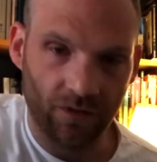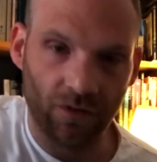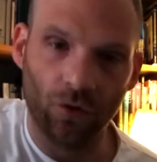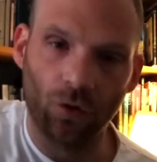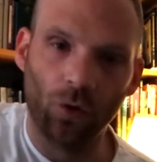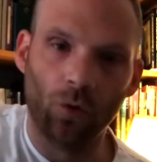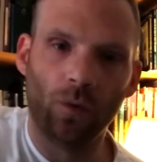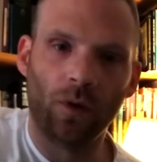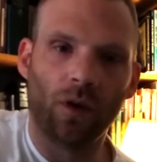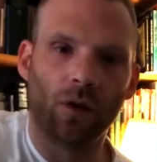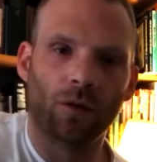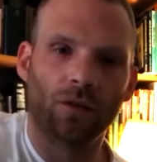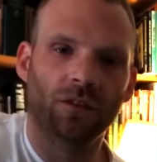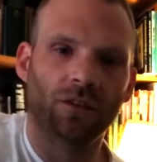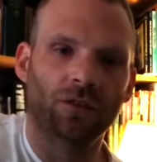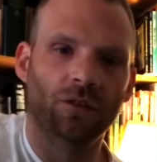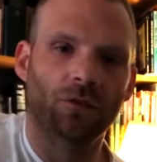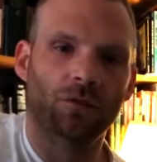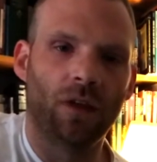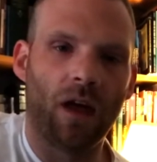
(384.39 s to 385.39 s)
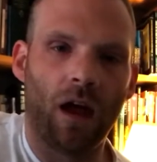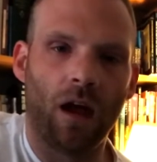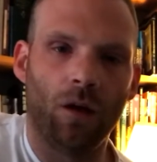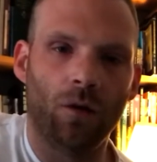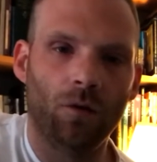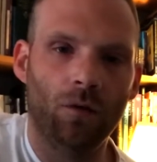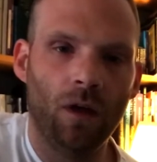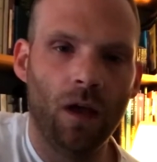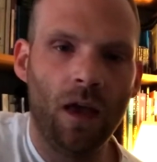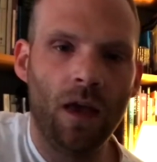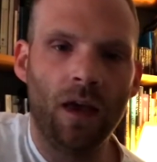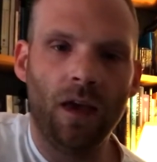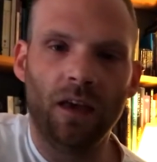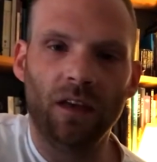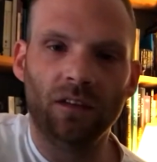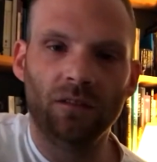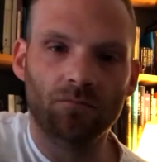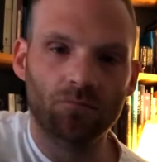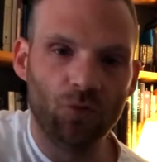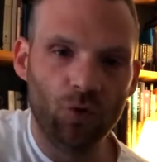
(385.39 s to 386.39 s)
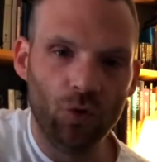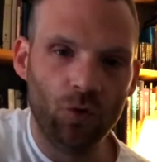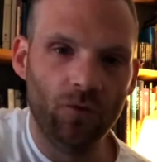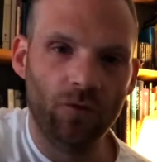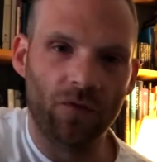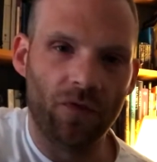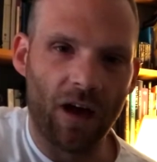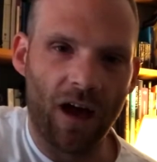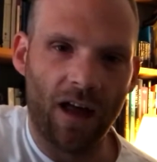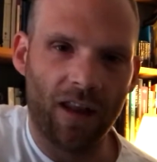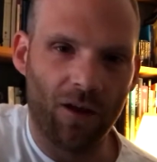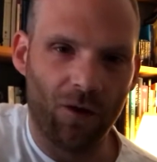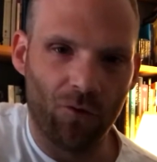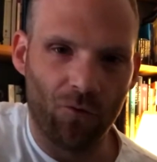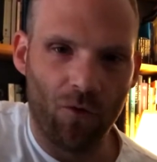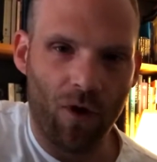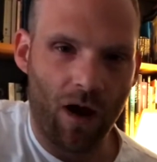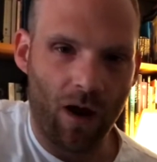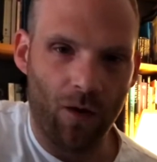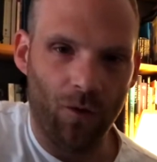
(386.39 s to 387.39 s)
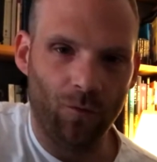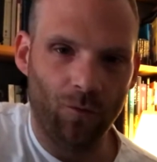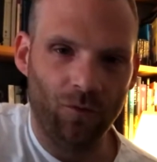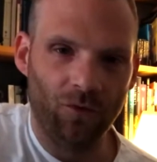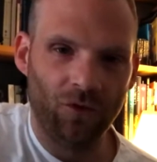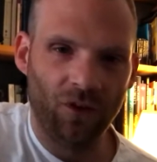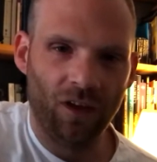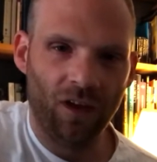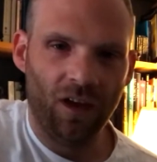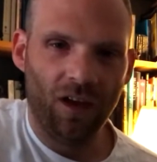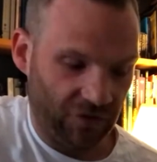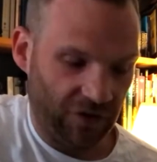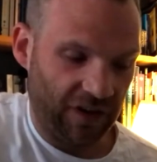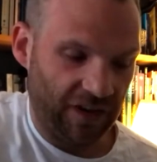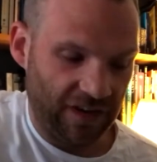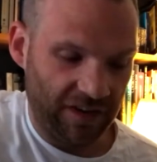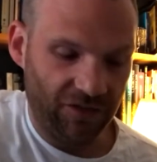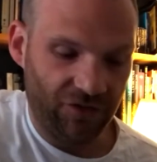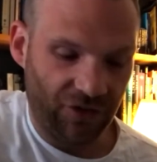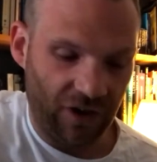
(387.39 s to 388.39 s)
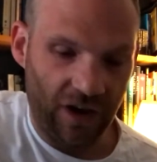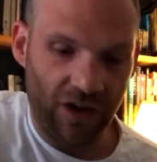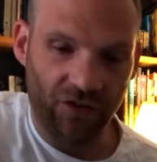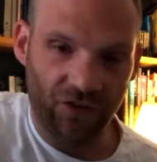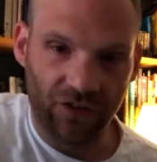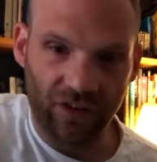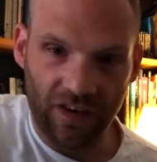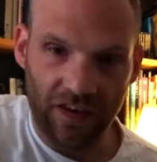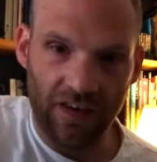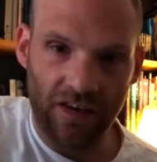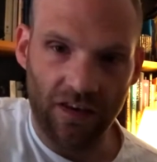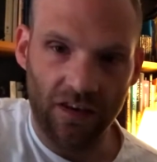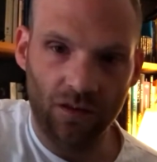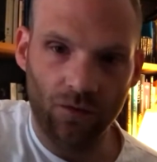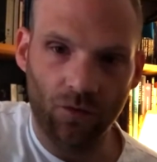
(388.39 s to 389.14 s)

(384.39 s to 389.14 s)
and all we're going to do now is move that around to change key,